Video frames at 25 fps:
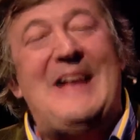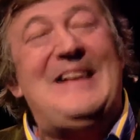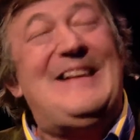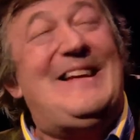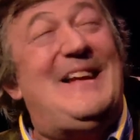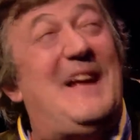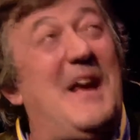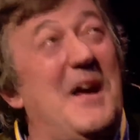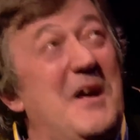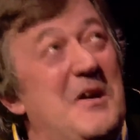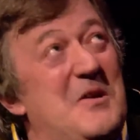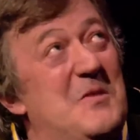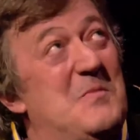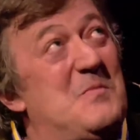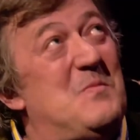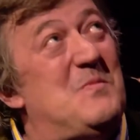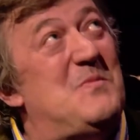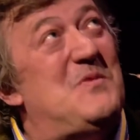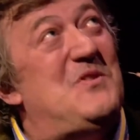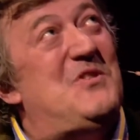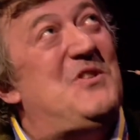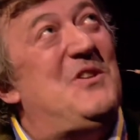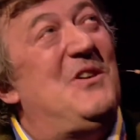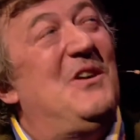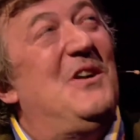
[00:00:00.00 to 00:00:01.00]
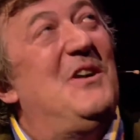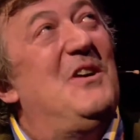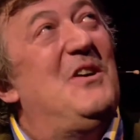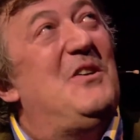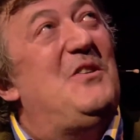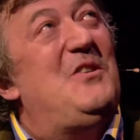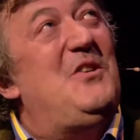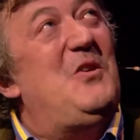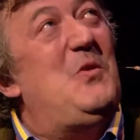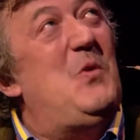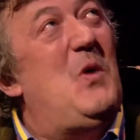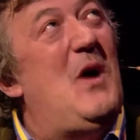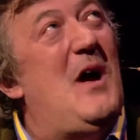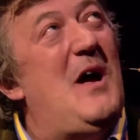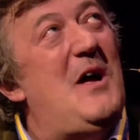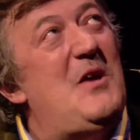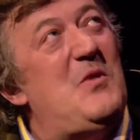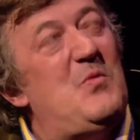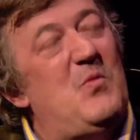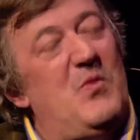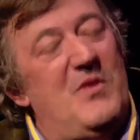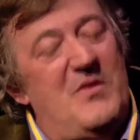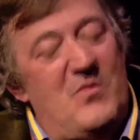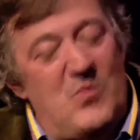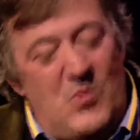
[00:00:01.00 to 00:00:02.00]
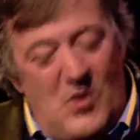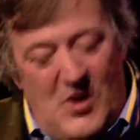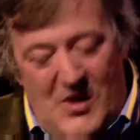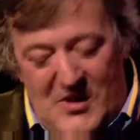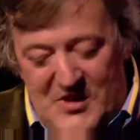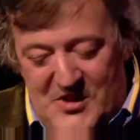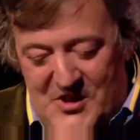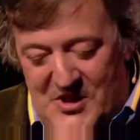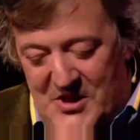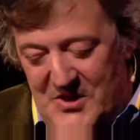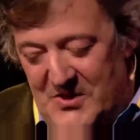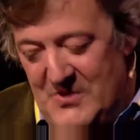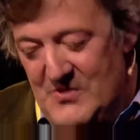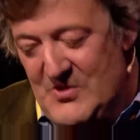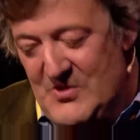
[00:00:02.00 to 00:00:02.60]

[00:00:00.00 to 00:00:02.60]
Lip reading: and games you had with words. Can